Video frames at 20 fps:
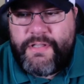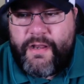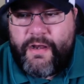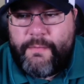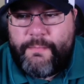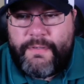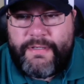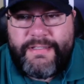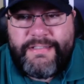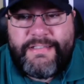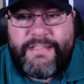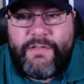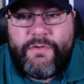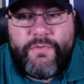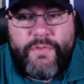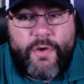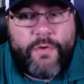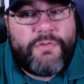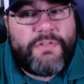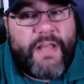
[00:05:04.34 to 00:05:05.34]
there, but until
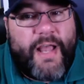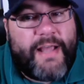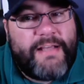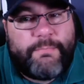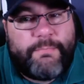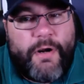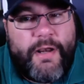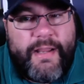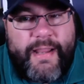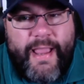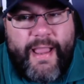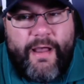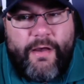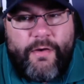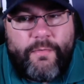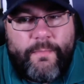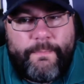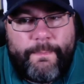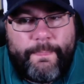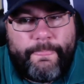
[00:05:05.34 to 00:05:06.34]
those guys break
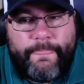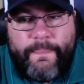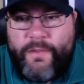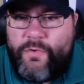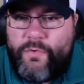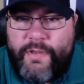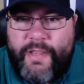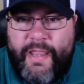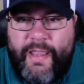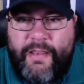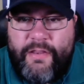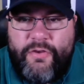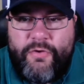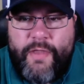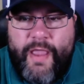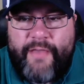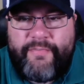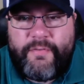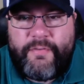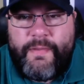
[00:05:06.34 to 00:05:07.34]
out, you can't,
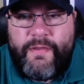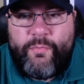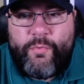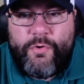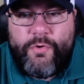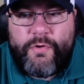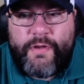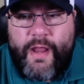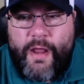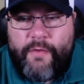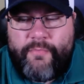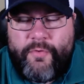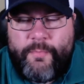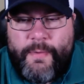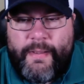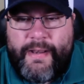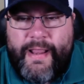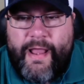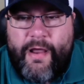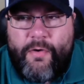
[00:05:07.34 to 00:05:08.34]
you have to be real careful
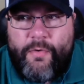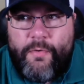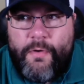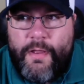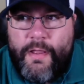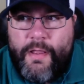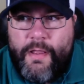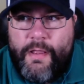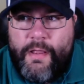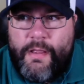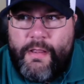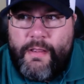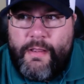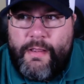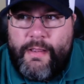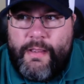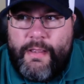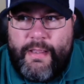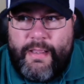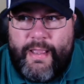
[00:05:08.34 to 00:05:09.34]
about how,
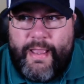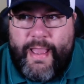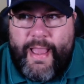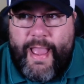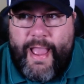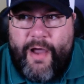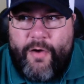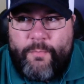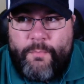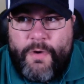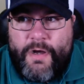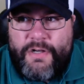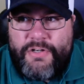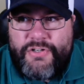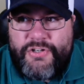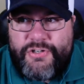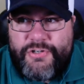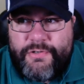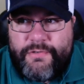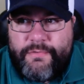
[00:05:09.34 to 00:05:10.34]
how
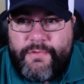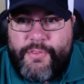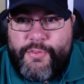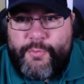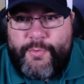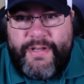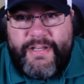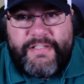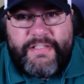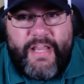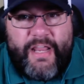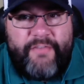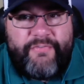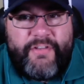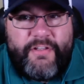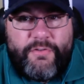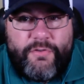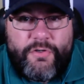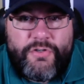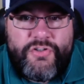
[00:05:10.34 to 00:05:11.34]
much three
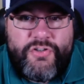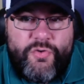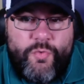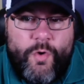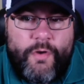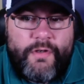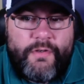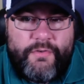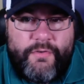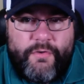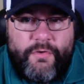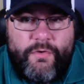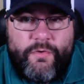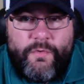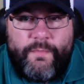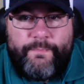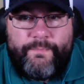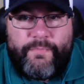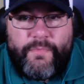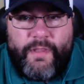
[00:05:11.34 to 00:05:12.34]
safety looks you want to
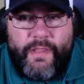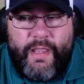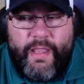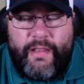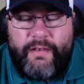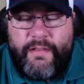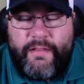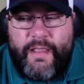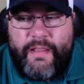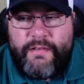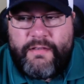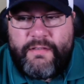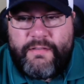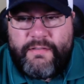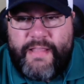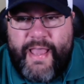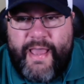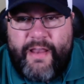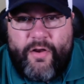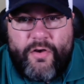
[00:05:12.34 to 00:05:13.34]
do. And then
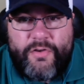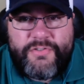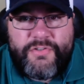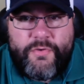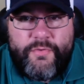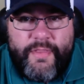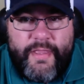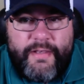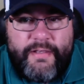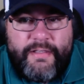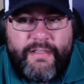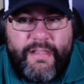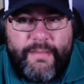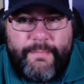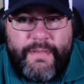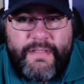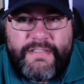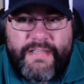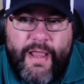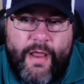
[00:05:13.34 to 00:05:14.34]
that also then
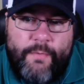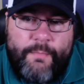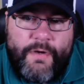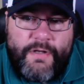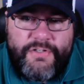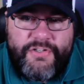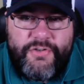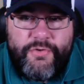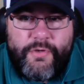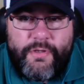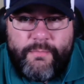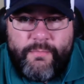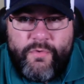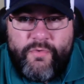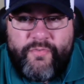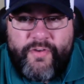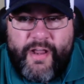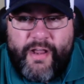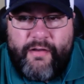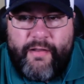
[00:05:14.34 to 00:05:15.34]
limits how much you can
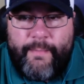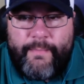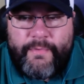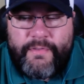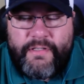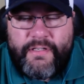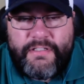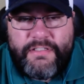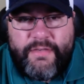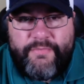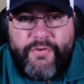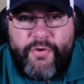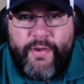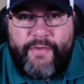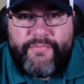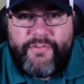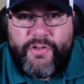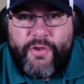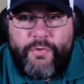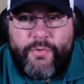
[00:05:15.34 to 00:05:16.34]
move Kyle Hamilton. Because if you
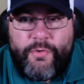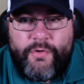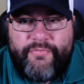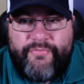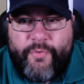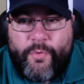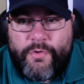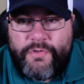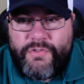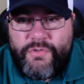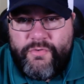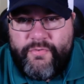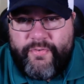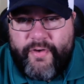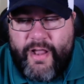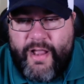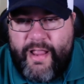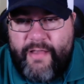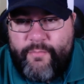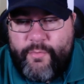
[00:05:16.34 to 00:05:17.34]
have to go to a four two
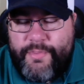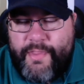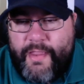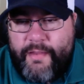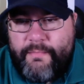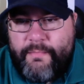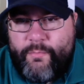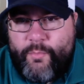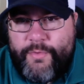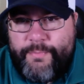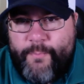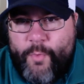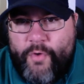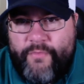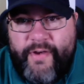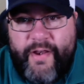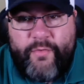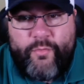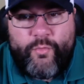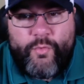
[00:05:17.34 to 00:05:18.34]
five with a with more of
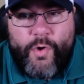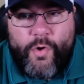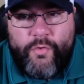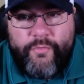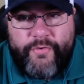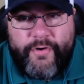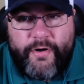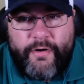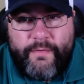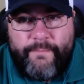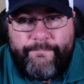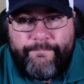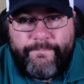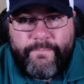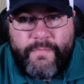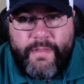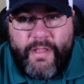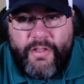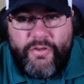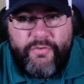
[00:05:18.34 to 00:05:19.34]
a rover
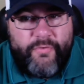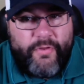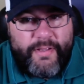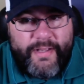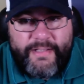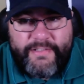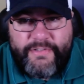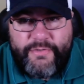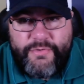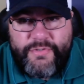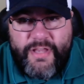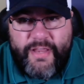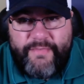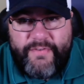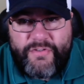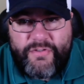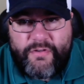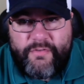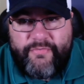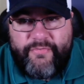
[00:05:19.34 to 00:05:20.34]
and you've only got two
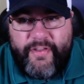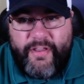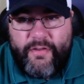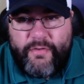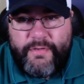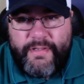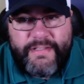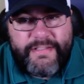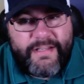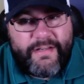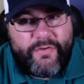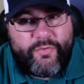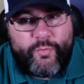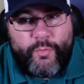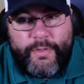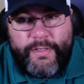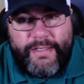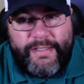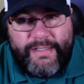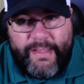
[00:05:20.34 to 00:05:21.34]
safeties on the field, it's going to
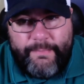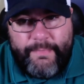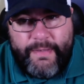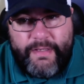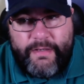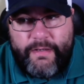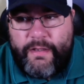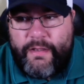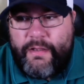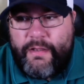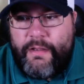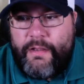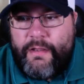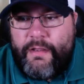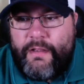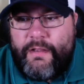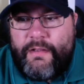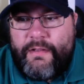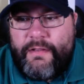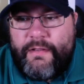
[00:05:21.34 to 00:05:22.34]
really limit
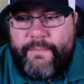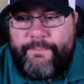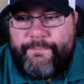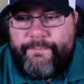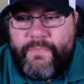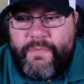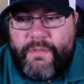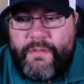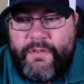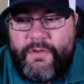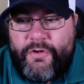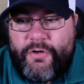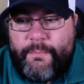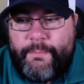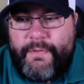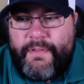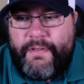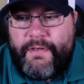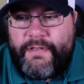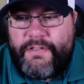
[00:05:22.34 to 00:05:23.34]
your
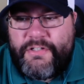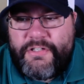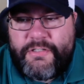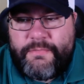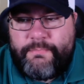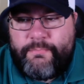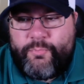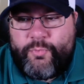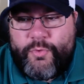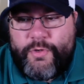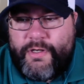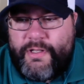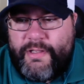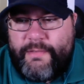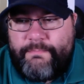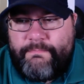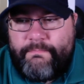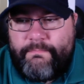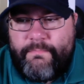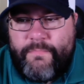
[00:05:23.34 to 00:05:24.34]
ability to just
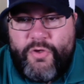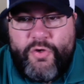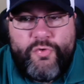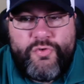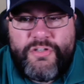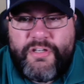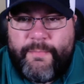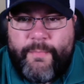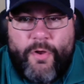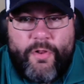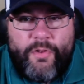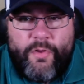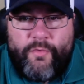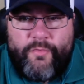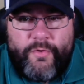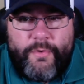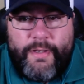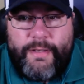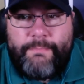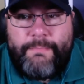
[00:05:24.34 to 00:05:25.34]
really use him all
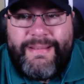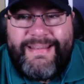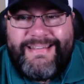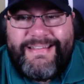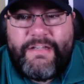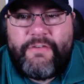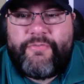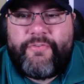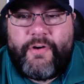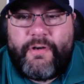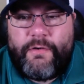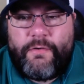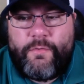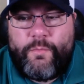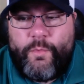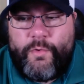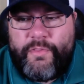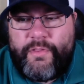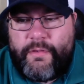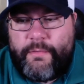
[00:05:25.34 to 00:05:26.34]
over and be different
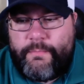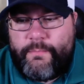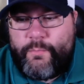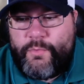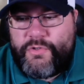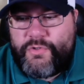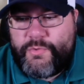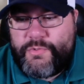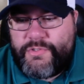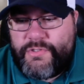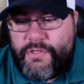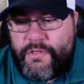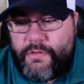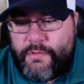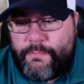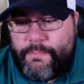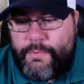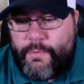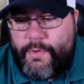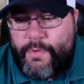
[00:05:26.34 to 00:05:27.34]
with him, which was to
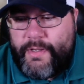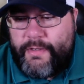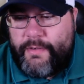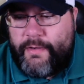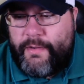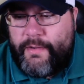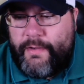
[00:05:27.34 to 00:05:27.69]
your point.